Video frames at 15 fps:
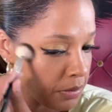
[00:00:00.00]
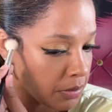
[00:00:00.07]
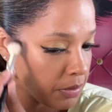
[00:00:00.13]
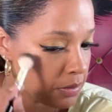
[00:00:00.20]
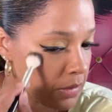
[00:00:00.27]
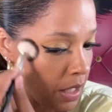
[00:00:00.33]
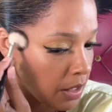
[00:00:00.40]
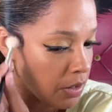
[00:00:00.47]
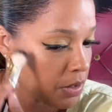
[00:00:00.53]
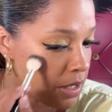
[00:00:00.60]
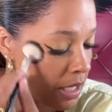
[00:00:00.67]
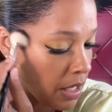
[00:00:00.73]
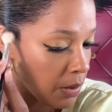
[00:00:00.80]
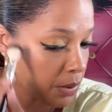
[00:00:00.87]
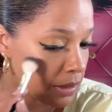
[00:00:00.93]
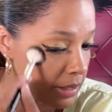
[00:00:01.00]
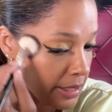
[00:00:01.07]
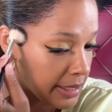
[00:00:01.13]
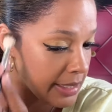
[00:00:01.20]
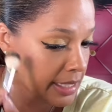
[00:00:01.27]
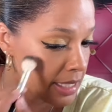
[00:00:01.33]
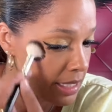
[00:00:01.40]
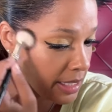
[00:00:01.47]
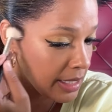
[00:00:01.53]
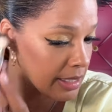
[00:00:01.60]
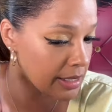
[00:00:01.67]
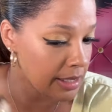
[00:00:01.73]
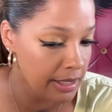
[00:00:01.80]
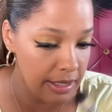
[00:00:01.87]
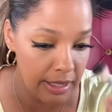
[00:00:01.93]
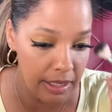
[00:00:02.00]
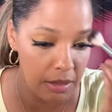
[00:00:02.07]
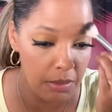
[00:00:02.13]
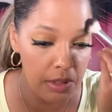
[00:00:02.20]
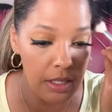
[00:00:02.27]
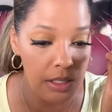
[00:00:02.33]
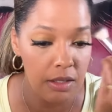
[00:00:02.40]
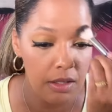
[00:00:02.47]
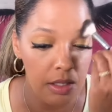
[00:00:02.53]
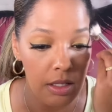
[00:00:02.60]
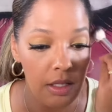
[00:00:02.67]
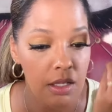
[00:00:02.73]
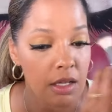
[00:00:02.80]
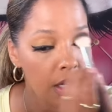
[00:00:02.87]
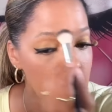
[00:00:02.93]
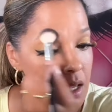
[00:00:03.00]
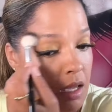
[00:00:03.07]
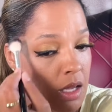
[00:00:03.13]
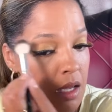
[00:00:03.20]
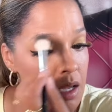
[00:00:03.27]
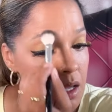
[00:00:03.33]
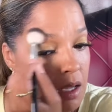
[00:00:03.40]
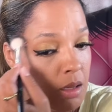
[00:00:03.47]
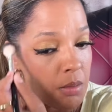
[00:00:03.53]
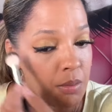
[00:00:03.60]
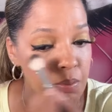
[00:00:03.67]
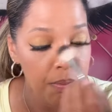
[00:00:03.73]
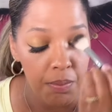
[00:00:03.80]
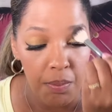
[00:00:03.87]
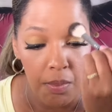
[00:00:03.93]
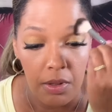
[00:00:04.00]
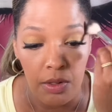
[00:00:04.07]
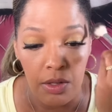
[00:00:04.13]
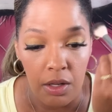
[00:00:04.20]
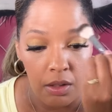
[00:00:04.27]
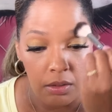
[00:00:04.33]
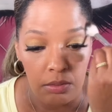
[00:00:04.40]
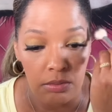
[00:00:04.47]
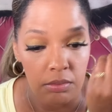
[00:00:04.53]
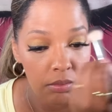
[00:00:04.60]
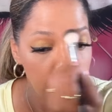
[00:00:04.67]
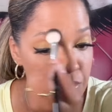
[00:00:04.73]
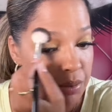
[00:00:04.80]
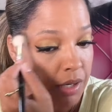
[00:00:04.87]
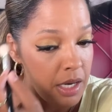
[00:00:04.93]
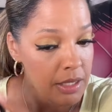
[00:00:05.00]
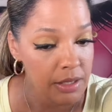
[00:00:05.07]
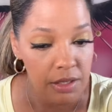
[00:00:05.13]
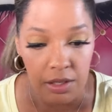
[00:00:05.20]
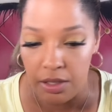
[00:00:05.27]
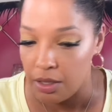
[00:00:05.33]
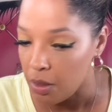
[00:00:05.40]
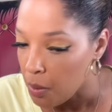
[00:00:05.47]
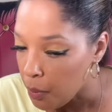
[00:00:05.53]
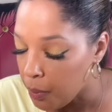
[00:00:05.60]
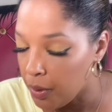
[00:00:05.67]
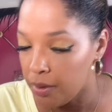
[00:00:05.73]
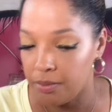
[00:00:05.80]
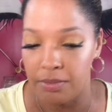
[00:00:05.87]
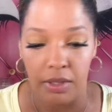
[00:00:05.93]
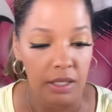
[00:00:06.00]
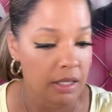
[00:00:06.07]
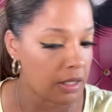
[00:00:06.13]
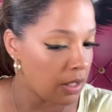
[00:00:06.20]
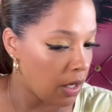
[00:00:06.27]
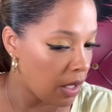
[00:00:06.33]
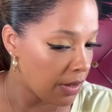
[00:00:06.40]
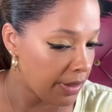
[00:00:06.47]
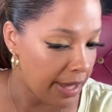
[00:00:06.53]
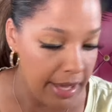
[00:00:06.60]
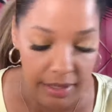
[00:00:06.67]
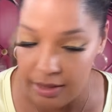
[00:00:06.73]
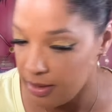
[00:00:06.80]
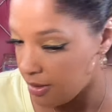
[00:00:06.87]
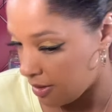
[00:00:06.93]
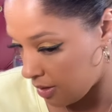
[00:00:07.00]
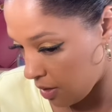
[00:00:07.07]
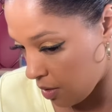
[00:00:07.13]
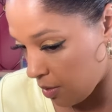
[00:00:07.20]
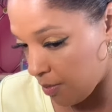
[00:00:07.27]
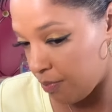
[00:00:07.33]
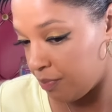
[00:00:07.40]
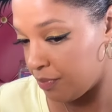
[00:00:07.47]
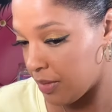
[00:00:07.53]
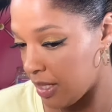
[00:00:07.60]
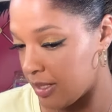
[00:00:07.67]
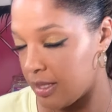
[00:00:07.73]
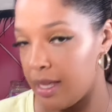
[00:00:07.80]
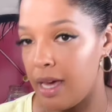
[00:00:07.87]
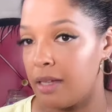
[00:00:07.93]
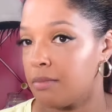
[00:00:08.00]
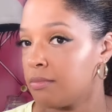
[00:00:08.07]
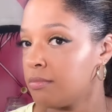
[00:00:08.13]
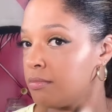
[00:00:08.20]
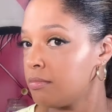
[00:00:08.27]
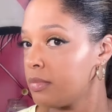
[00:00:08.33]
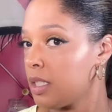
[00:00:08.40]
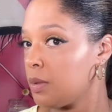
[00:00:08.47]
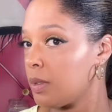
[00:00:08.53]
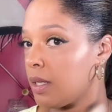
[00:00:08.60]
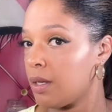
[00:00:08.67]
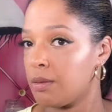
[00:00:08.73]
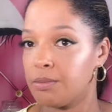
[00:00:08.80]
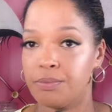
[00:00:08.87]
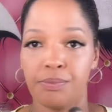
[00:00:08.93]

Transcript: Now you can't really see this again because of the, you know, bronzer and all that. So that's that. There we go.